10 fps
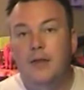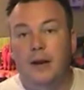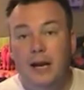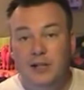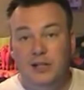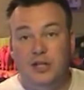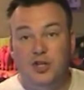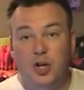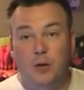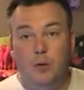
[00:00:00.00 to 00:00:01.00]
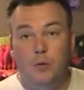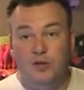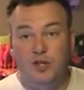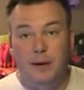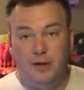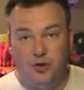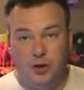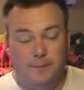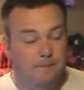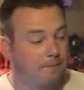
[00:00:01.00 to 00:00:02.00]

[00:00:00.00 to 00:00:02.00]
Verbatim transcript: The next issue was the battery.